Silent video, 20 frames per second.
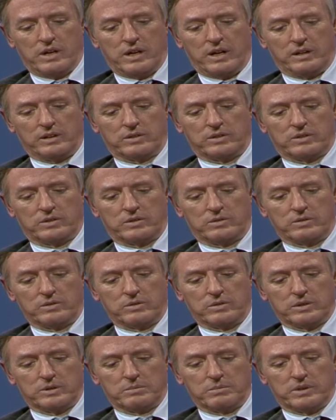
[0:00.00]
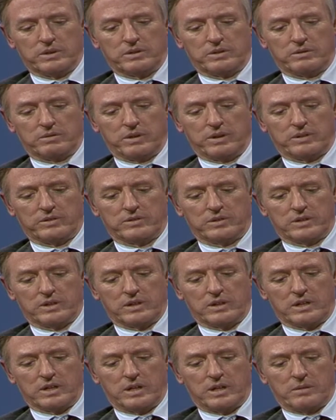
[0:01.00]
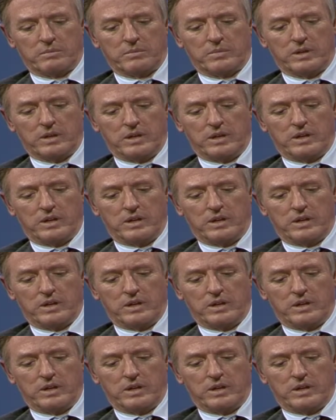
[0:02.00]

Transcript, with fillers: and school administrators can come